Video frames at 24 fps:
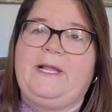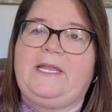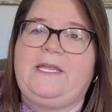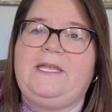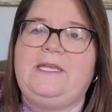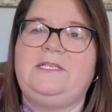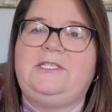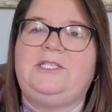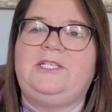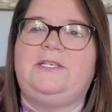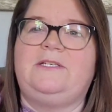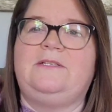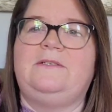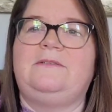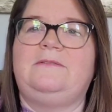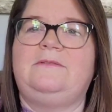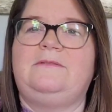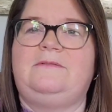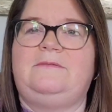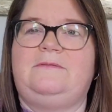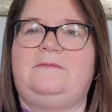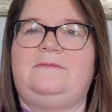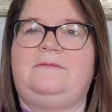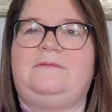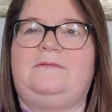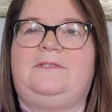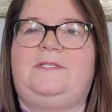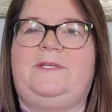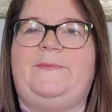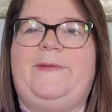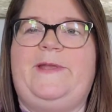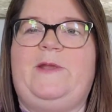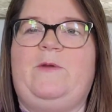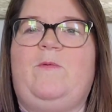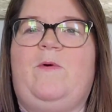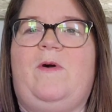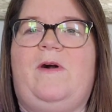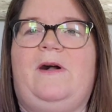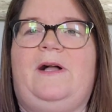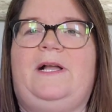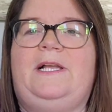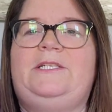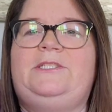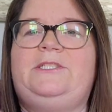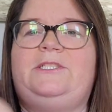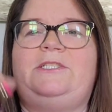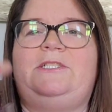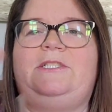my kitchen to be
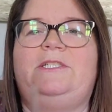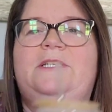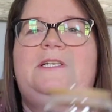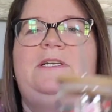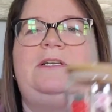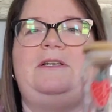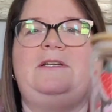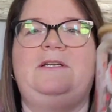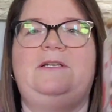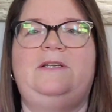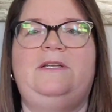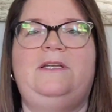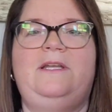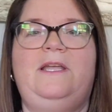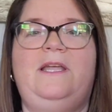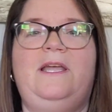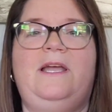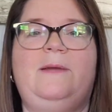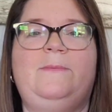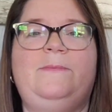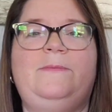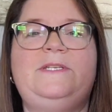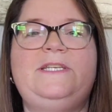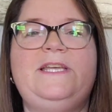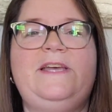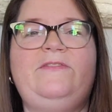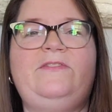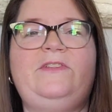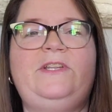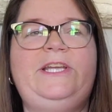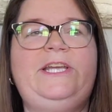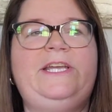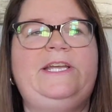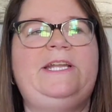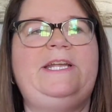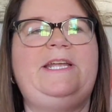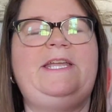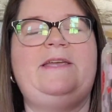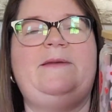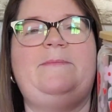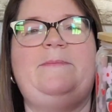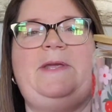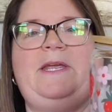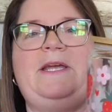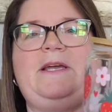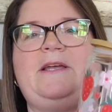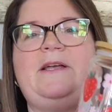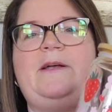washed. I'm definitely going to get
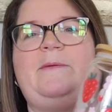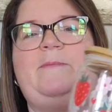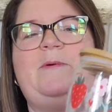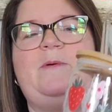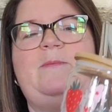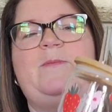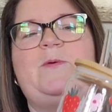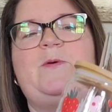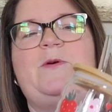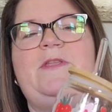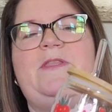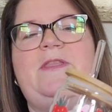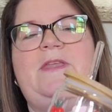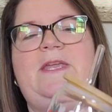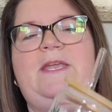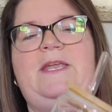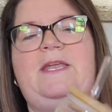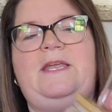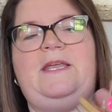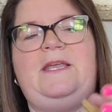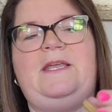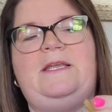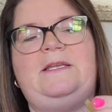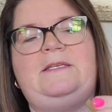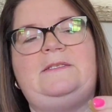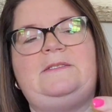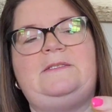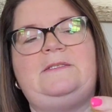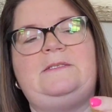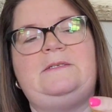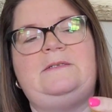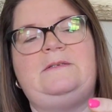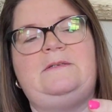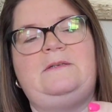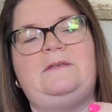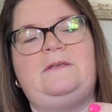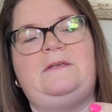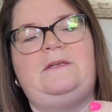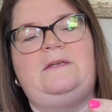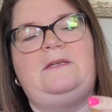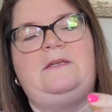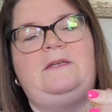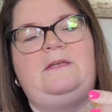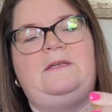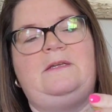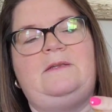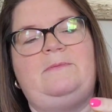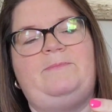me a couple more of these.
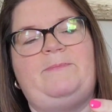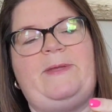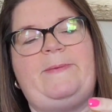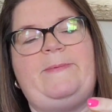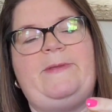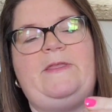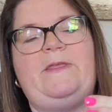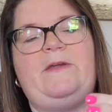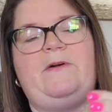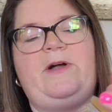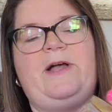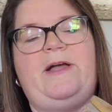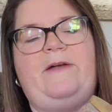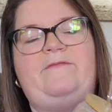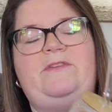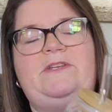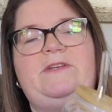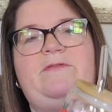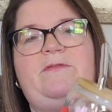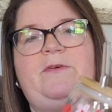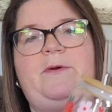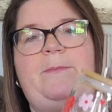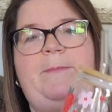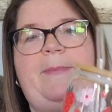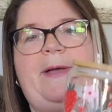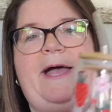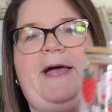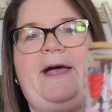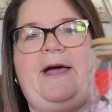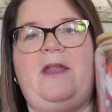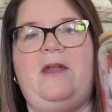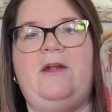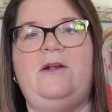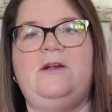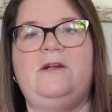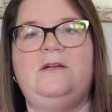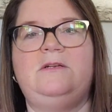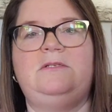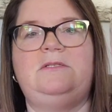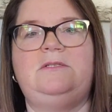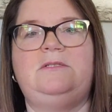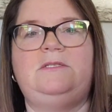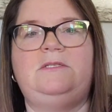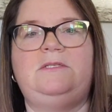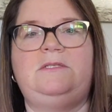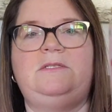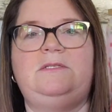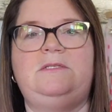Maybe they'll have different
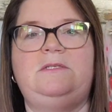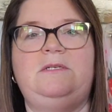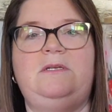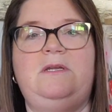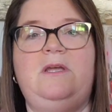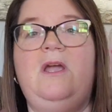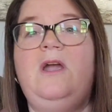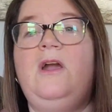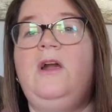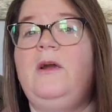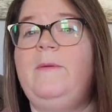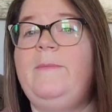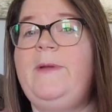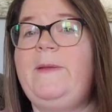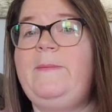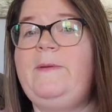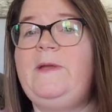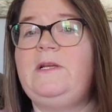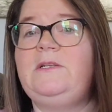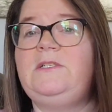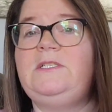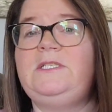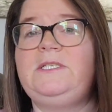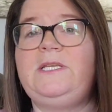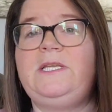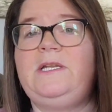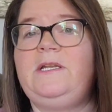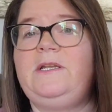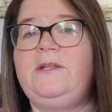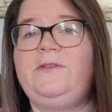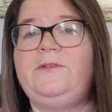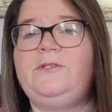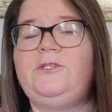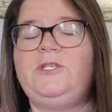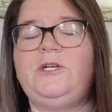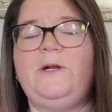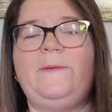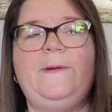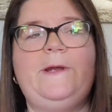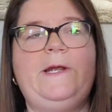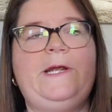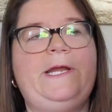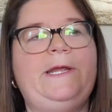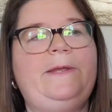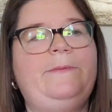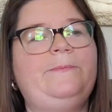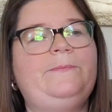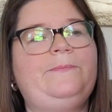patterns. Or maybe I'll just get another
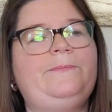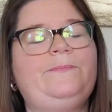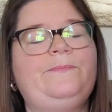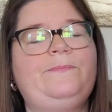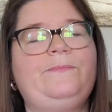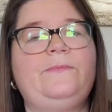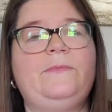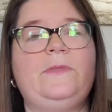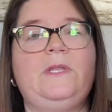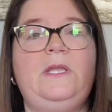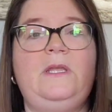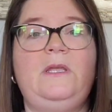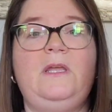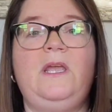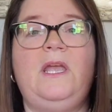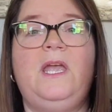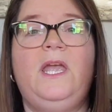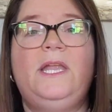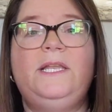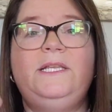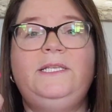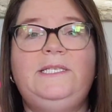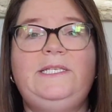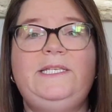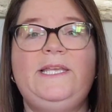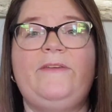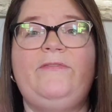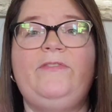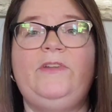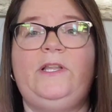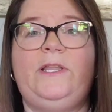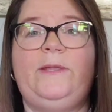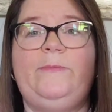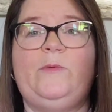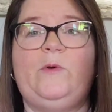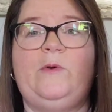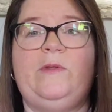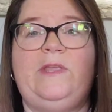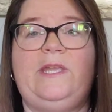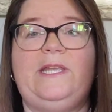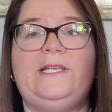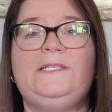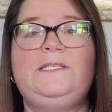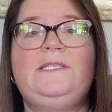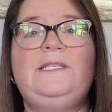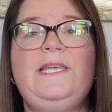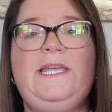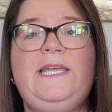strawberry and definitely more of
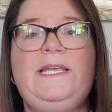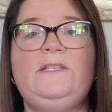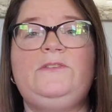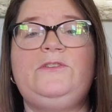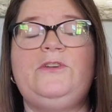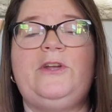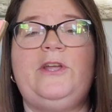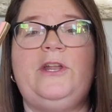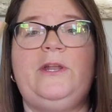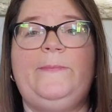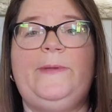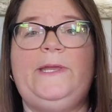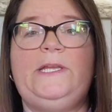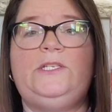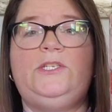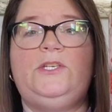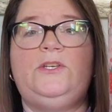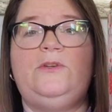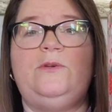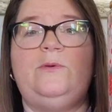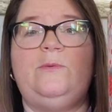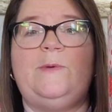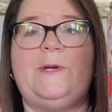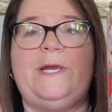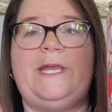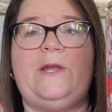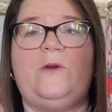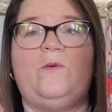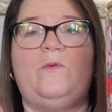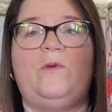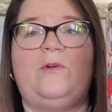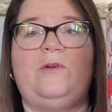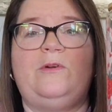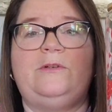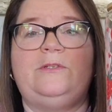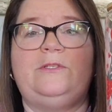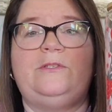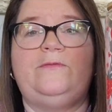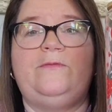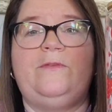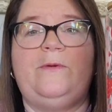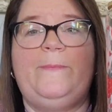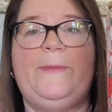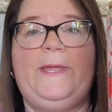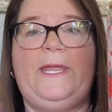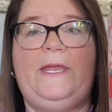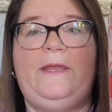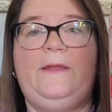this. These are going to be two reorders for
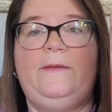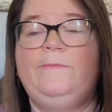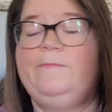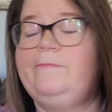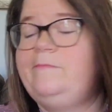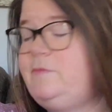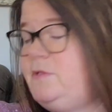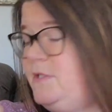me,